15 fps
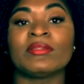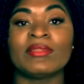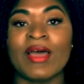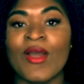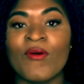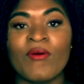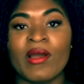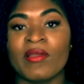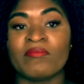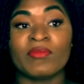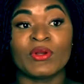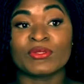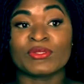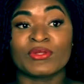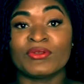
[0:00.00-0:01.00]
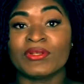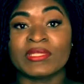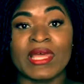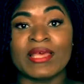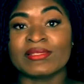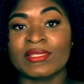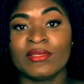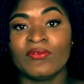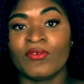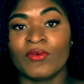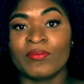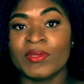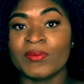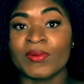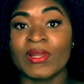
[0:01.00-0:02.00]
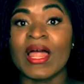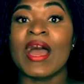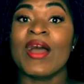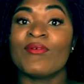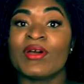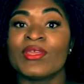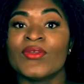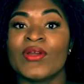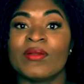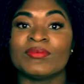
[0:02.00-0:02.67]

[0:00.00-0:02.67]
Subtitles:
now I'm also not asking for people, how are you?